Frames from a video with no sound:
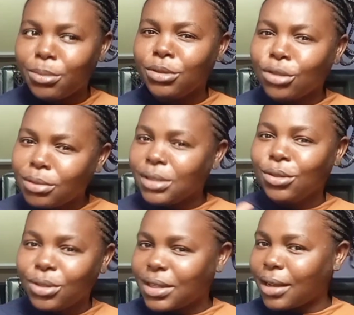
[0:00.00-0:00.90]
Something
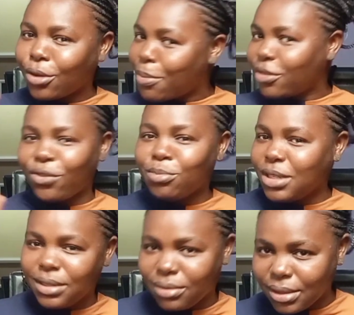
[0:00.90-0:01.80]
good can come out from
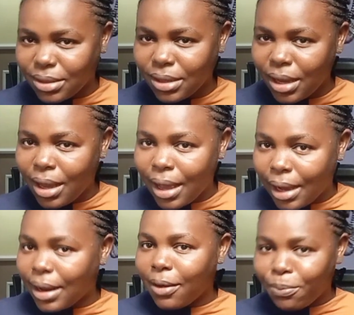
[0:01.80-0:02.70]
this street.
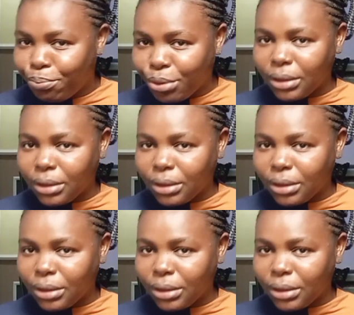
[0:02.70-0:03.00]
And I've